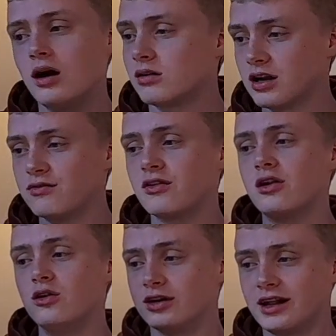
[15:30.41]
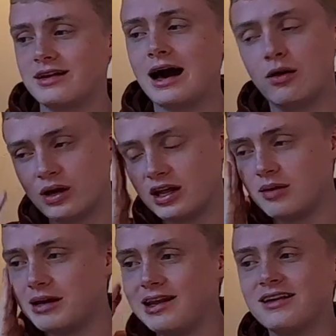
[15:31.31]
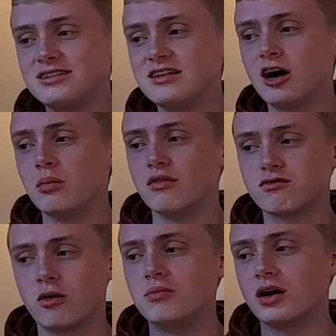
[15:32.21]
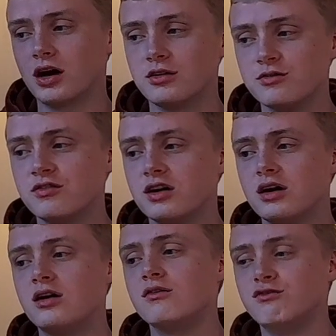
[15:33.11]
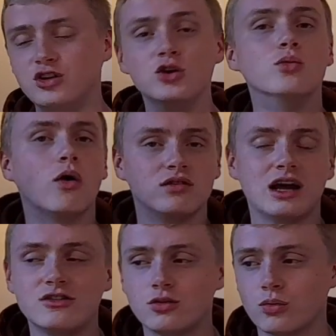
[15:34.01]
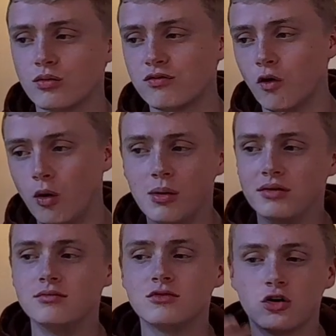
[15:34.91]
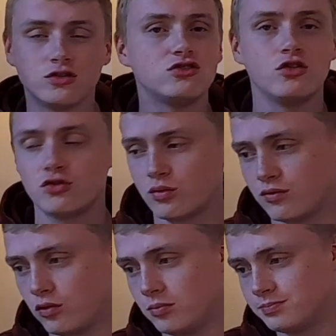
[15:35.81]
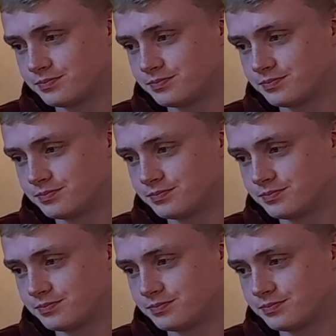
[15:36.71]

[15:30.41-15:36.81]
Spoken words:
kind of look at it now in a bit less detail, but from the kind of view of electoral reform and constitutional reform.